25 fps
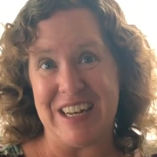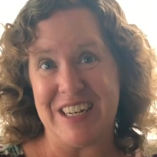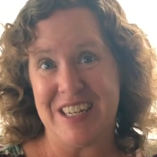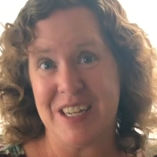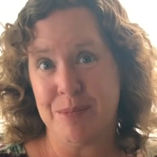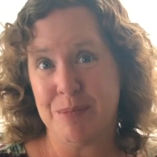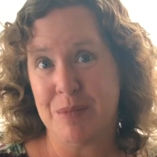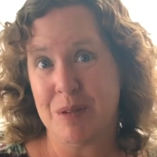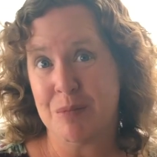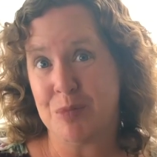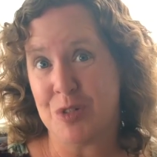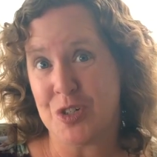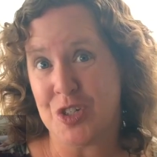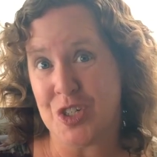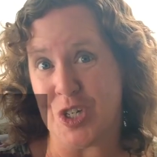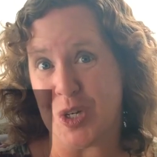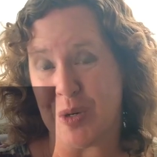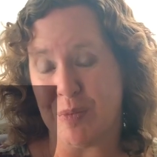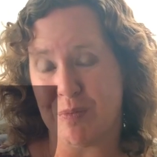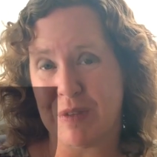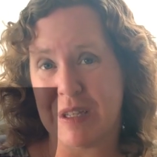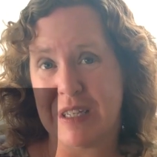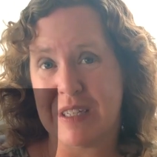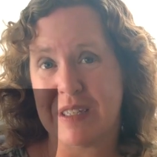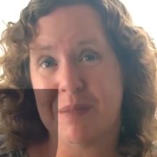tip number 2
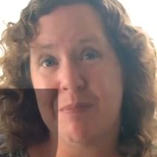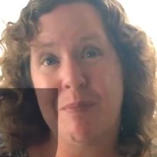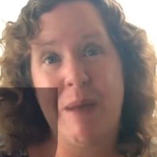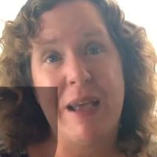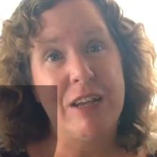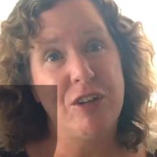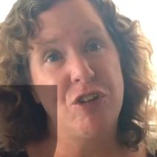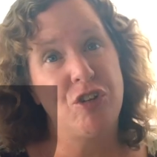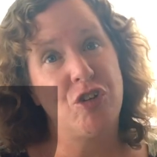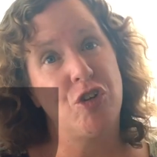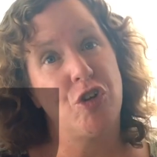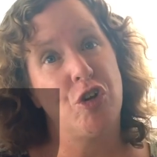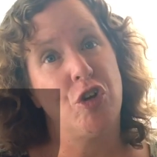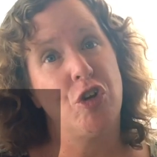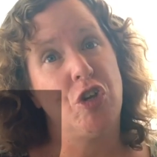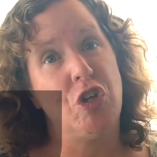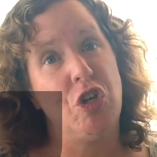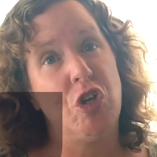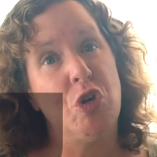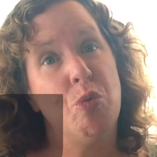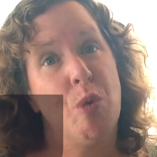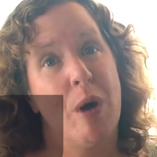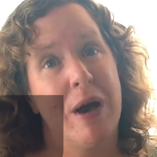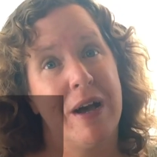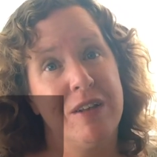is make sure
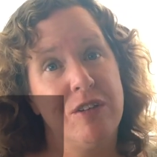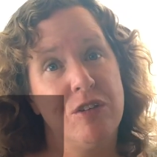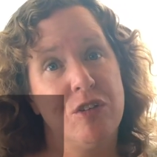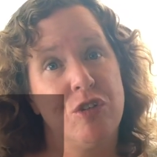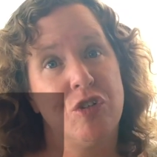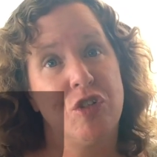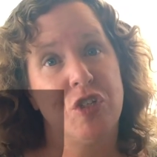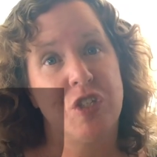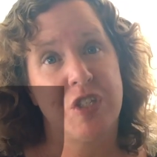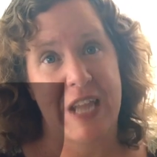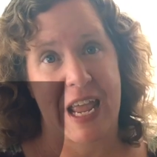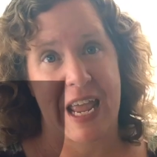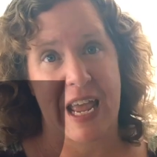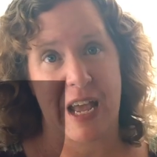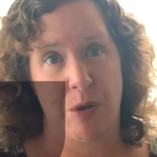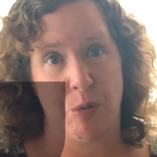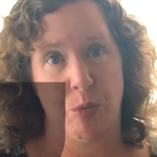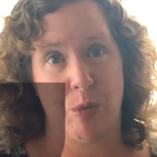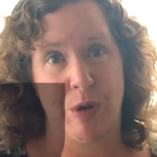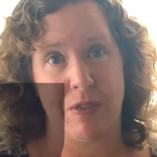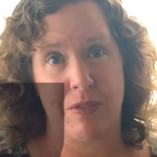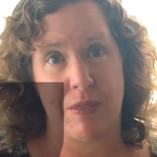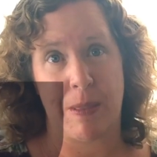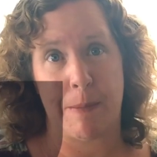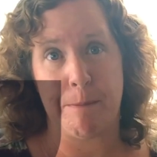you understand
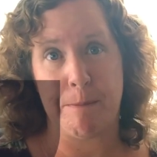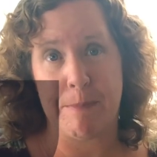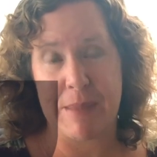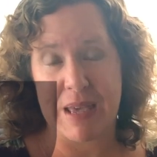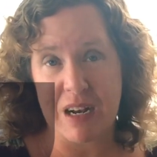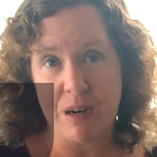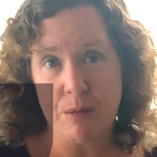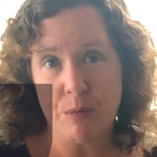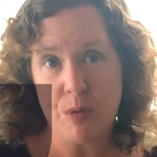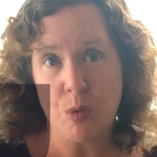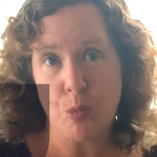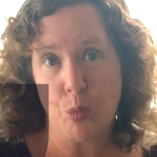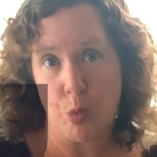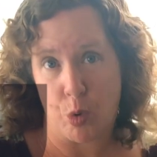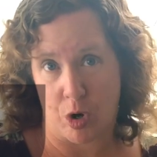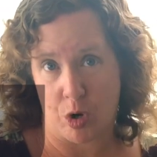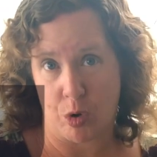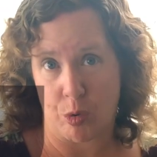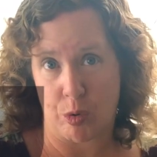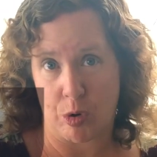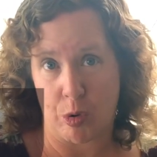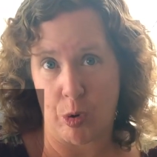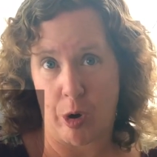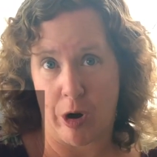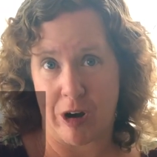what the minimum
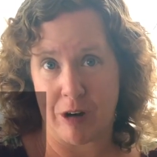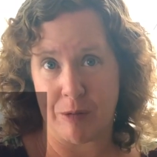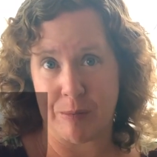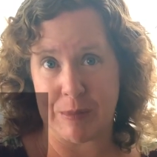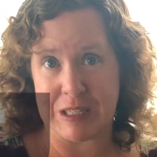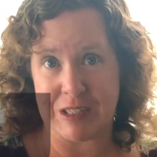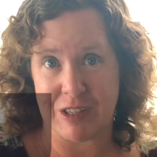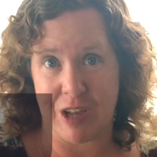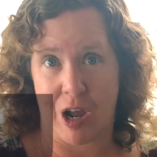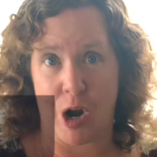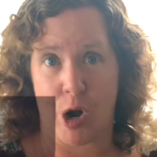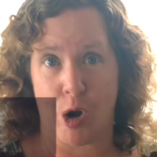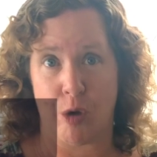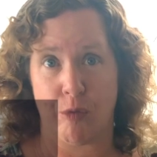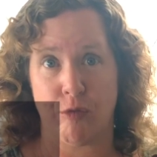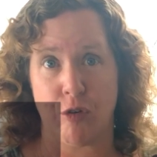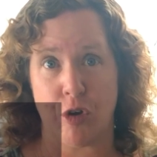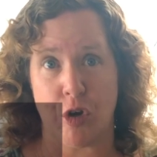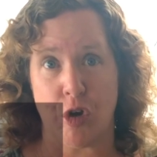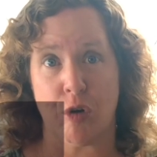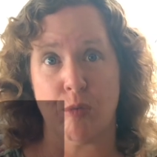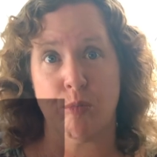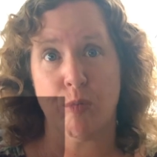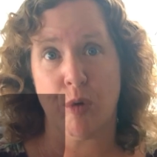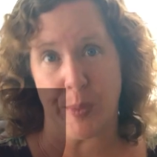work requirements are for
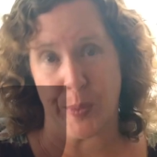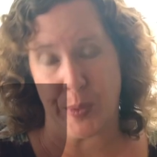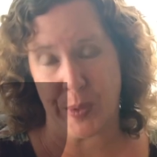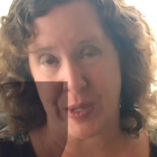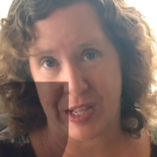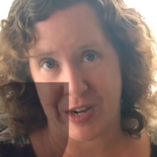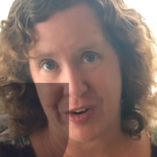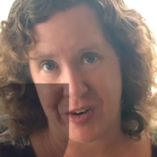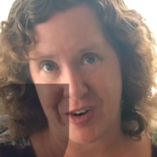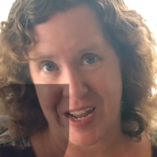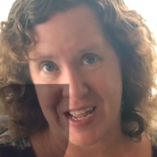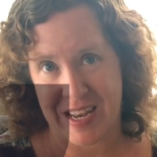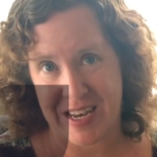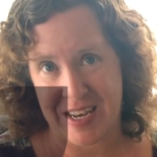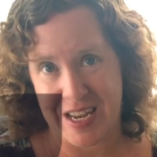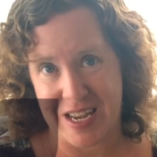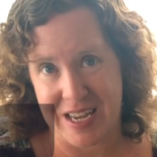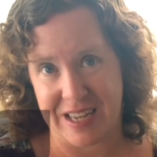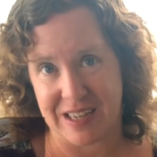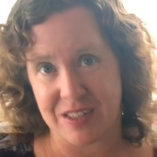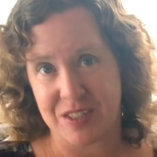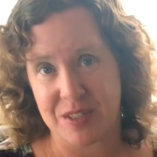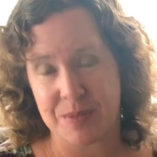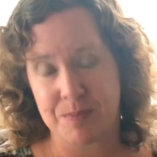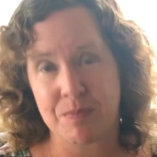your mobile internet
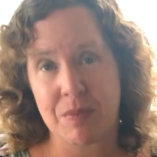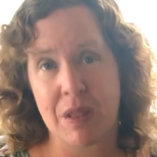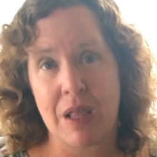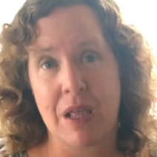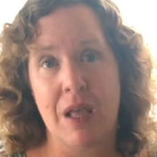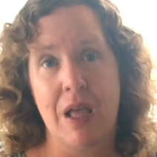needs.